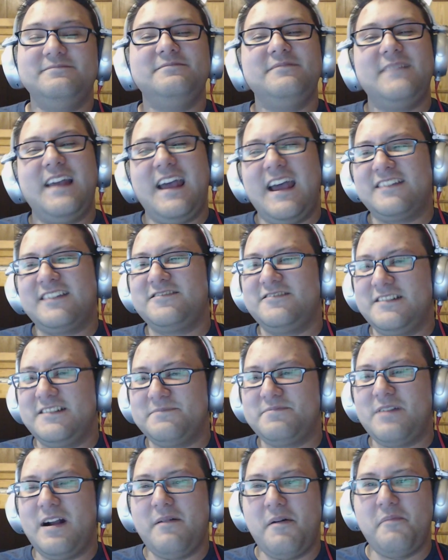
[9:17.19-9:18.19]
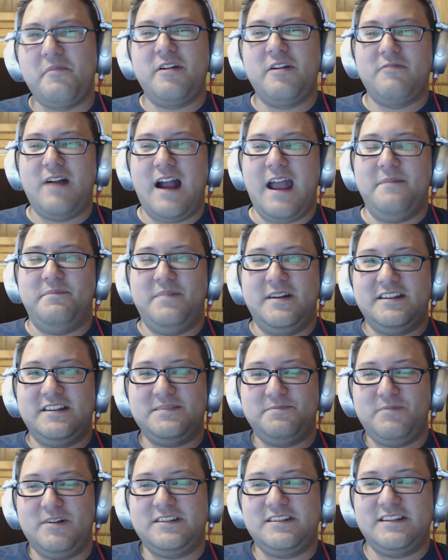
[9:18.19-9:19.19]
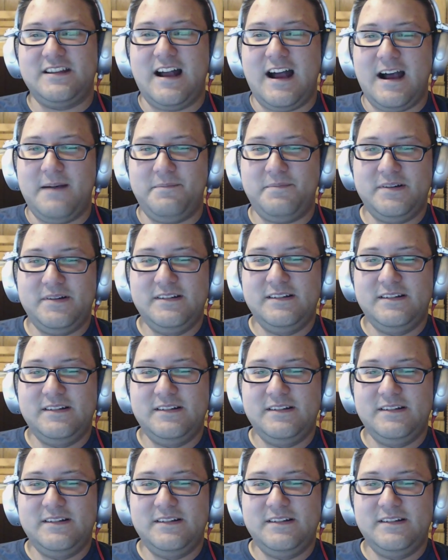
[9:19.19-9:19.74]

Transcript: Actually, you're probably right, but it splits it up